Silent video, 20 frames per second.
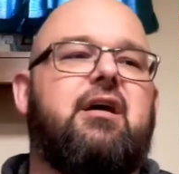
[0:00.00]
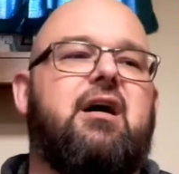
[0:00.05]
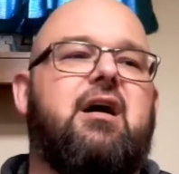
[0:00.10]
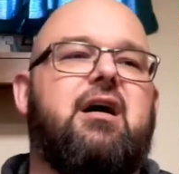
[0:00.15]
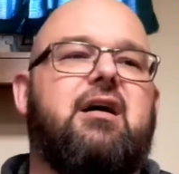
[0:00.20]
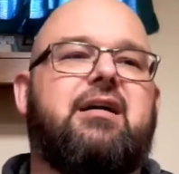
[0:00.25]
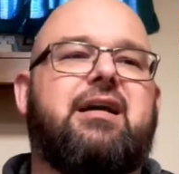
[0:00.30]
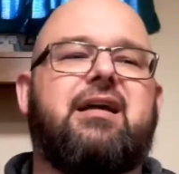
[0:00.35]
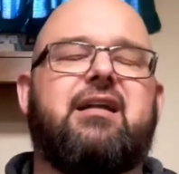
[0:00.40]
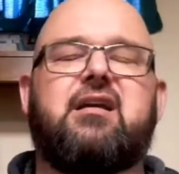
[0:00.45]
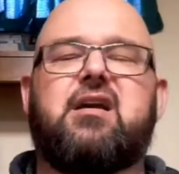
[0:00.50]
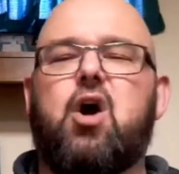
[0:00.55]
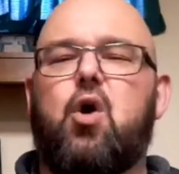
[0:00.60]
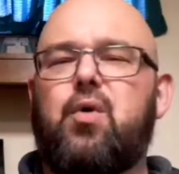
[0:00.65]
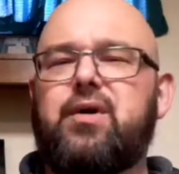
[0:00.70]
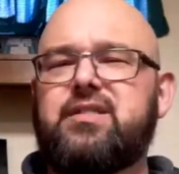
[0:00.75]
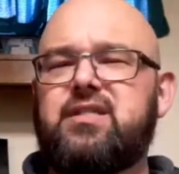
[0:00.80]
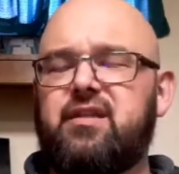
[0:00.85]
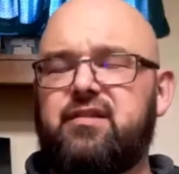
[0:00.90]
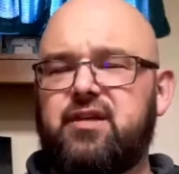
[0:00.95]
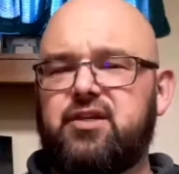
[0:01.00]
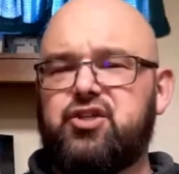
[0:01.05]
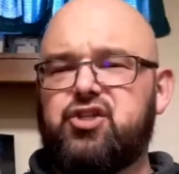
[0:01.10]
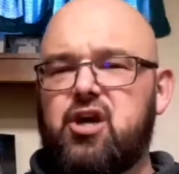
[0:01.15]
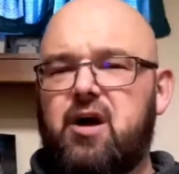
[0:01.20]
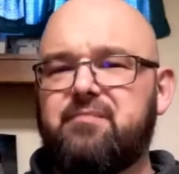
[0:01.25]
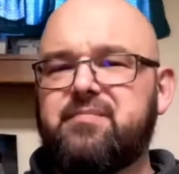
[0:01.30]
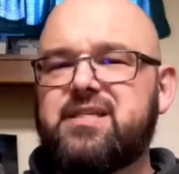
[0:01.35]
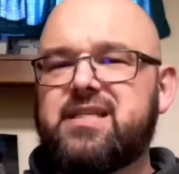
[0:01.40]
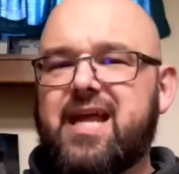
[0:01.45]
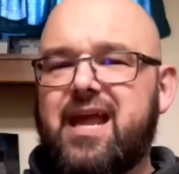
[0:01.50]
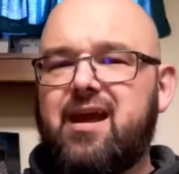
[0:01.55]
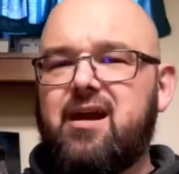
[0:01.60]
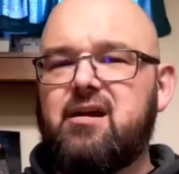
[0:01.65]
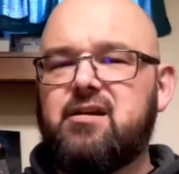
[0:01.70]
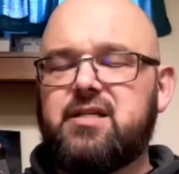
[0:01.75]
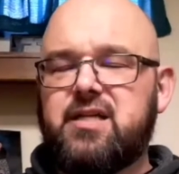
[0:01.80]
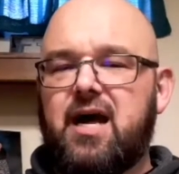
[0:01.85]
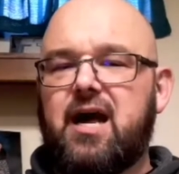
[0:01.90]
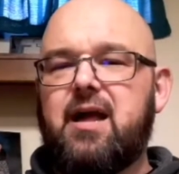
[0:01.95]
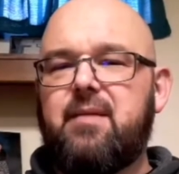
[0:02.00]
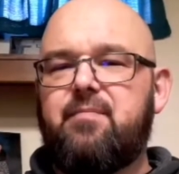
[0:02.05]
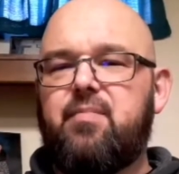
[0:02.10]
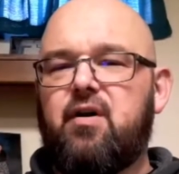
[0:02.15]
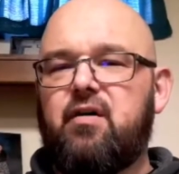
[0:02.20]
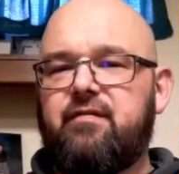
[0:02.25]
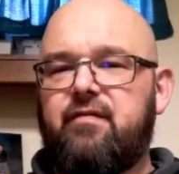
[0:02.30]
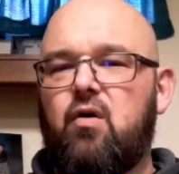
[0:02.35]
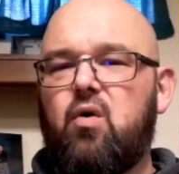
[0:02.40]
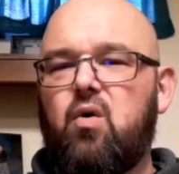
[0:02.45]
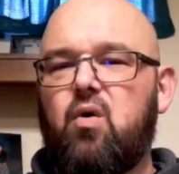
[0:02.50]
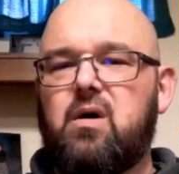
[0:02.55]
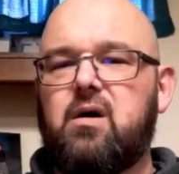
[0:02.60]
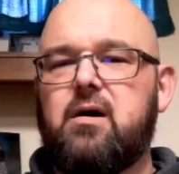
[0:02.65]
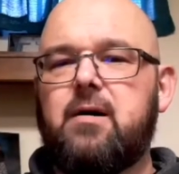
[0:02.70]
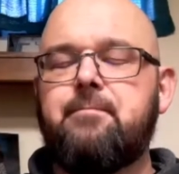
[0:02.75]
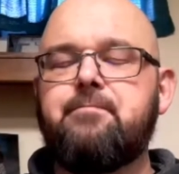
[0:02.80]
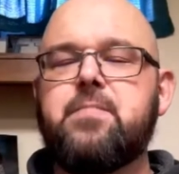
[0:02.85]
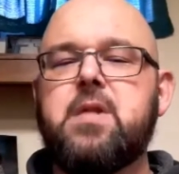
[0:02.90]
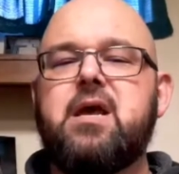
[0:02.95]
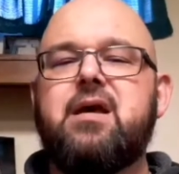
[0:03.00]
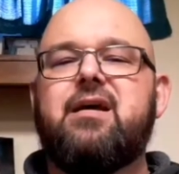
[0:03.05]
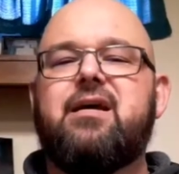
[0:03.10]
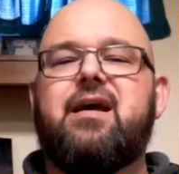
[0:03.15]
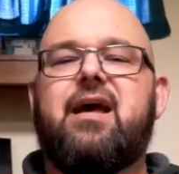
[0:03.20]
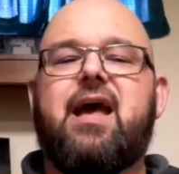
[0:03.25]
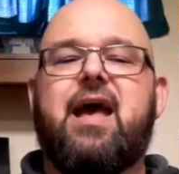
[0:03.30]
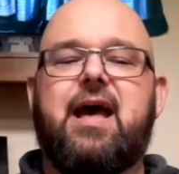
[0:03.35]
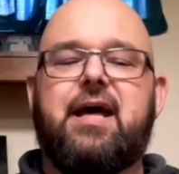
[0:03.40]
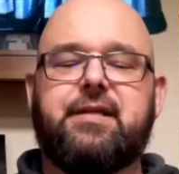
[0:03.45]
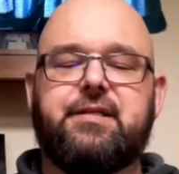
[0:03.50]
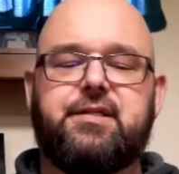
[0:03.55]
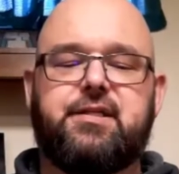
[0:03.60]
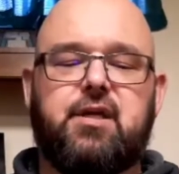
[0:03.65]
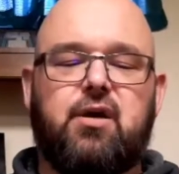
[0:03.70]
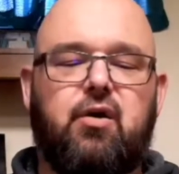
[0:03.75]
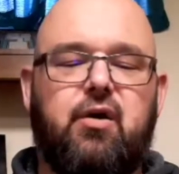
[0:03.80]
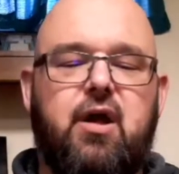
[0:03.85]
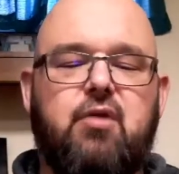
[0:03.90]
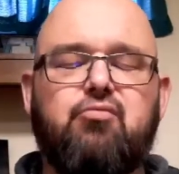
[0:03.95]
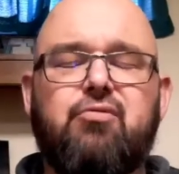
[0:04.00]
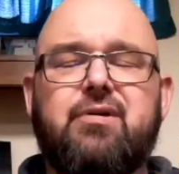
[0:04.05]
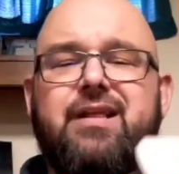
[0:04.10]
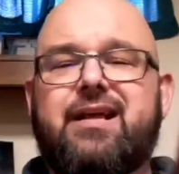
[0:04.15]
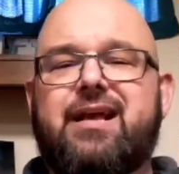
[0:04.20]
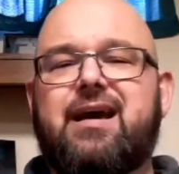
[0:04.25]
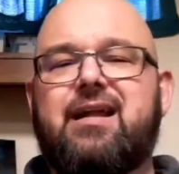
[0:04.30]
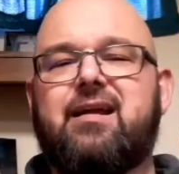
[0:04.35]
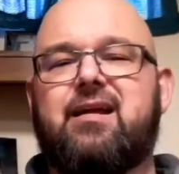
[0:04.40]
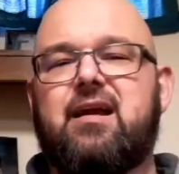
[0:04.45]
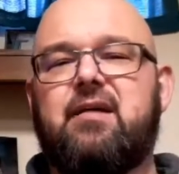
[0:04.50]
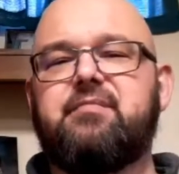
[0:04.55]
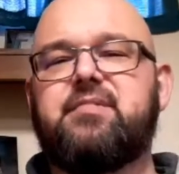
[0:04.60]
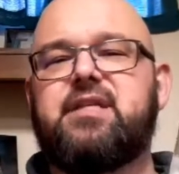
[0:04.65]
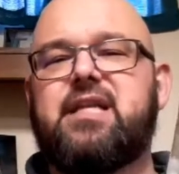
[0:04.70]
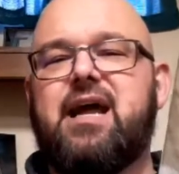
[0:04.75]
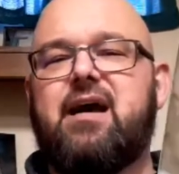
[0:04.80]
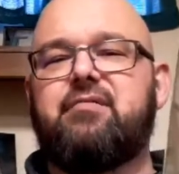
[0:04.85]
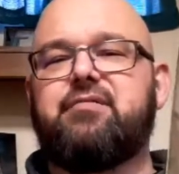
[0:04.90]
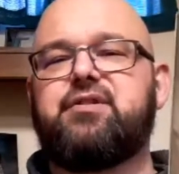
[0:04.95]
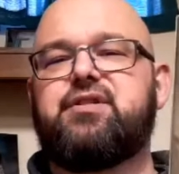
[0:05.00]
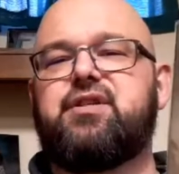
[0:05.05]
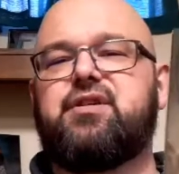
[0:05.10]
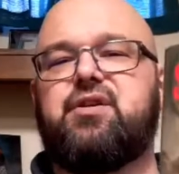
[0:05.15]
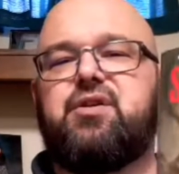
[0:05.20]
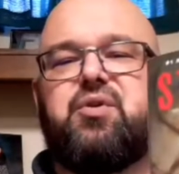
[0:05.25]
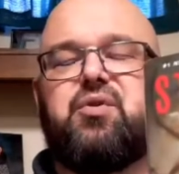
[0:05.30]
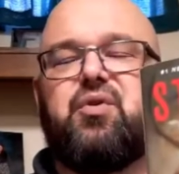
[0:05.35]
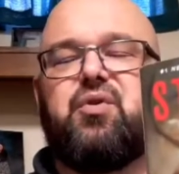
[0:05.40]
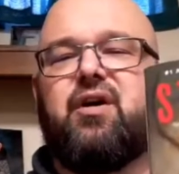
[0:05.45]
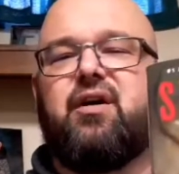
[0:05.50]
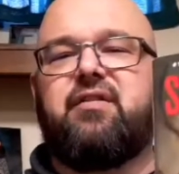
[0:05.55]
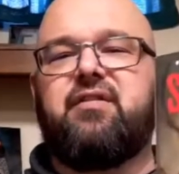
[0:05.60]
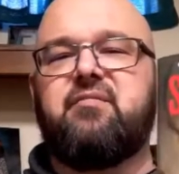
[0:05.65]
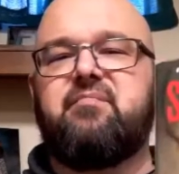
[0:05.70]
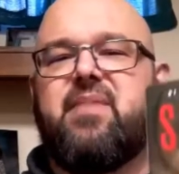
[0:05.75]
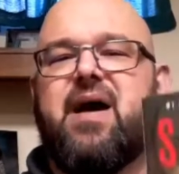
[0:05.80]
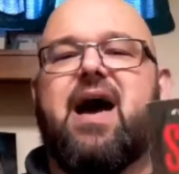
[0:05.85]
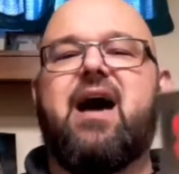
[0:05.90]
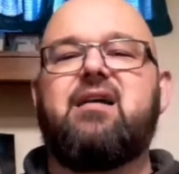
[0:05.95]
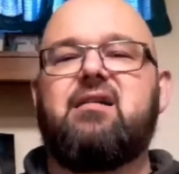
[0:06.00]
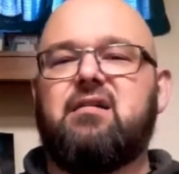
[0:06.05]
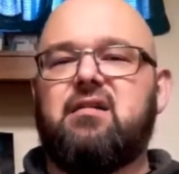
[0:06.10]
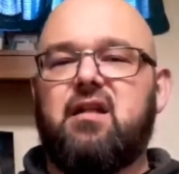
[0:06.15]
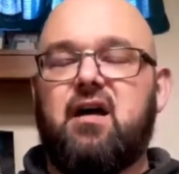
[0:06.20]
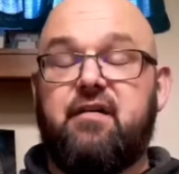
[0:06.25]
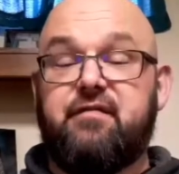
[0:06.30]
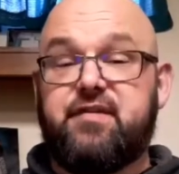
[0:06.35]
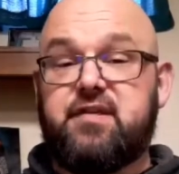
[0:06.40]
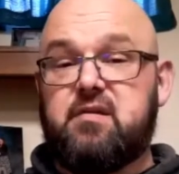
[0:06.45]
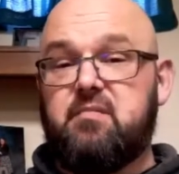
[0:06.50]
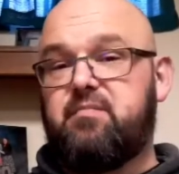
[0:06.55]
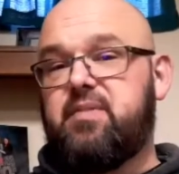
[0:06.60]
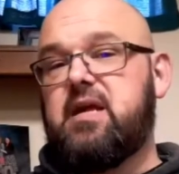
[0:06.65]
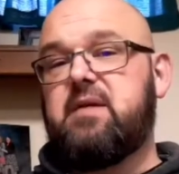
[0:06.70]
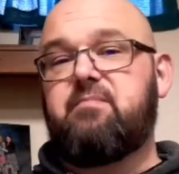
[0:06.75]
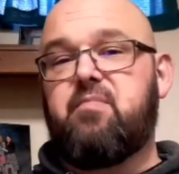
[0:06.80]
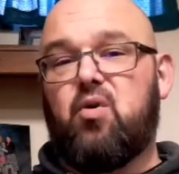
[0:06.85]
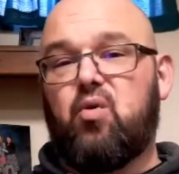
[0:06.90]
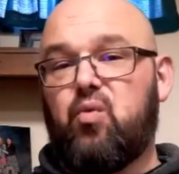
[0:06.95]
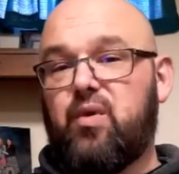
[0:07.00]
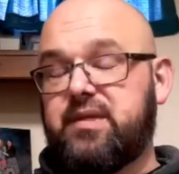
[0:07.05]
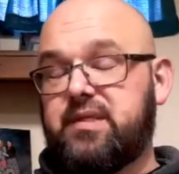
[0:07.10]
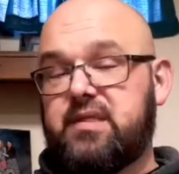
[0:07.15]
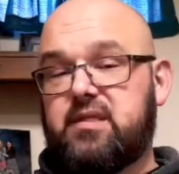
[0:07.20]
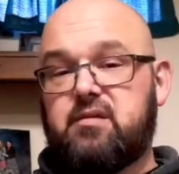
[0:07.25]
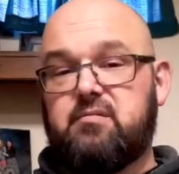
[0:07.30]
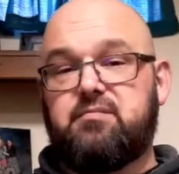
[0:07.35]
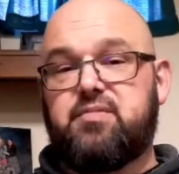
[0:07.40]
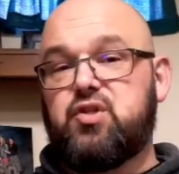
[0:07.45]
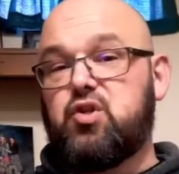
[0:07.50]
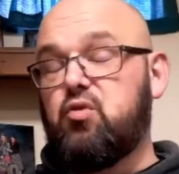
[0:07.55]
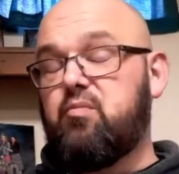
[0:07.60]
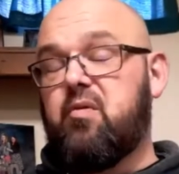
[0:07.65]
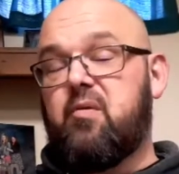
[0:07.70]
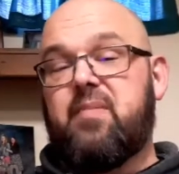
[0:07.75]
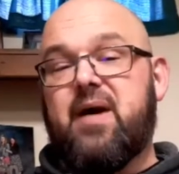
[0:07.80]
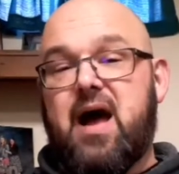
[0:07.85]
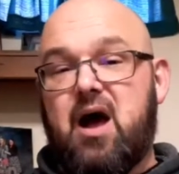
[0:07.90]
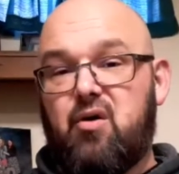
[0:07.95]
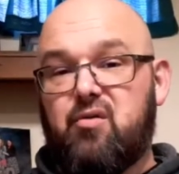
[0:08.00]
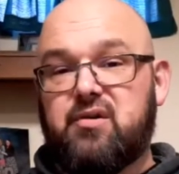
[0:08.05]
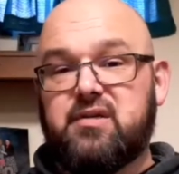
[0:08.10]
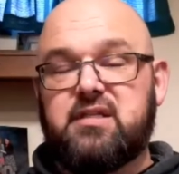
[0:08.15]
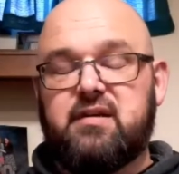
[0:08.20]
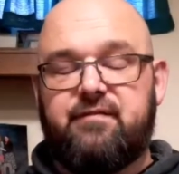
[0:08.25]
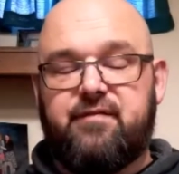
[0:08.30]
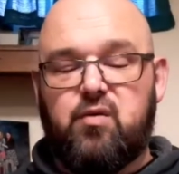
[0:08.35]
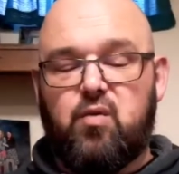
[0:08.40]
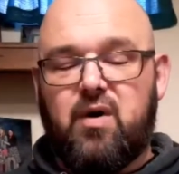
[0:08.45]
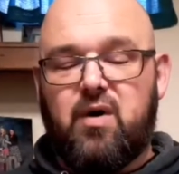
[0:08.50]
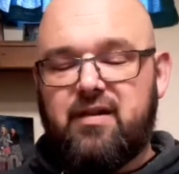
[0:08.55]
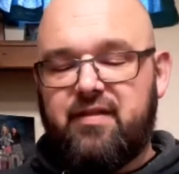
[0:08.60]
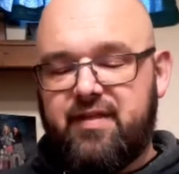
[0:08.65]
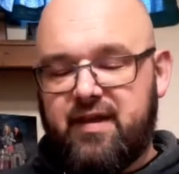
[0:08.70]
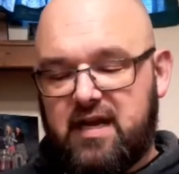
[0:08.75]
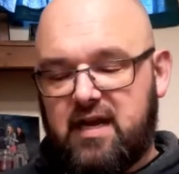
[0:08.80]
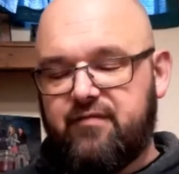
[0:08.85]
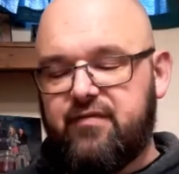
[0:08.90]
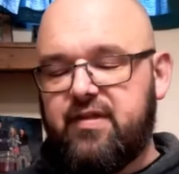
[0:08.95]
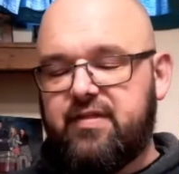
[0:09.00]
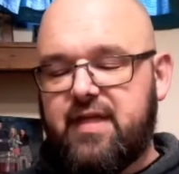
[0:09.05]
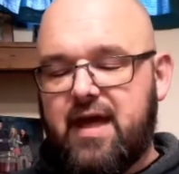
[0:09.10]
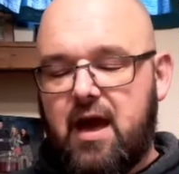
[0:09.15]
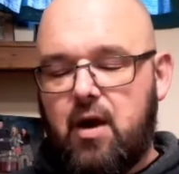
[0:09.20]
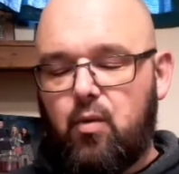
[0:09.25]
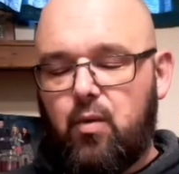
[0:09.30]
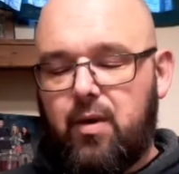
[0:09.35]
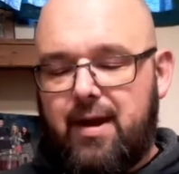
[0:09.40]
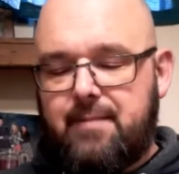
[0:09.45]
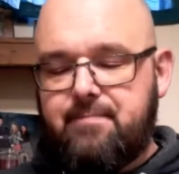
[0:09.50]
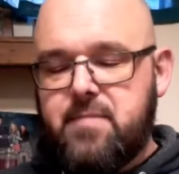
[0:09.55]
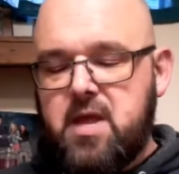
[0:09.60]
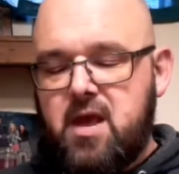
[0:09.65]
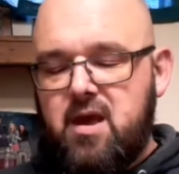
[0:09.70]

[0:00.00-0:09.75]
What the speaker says: kind of going to the jump scare type of horror. And so it really kind of comes down to the battle of some people with some superpowers, if you want to think of it that way.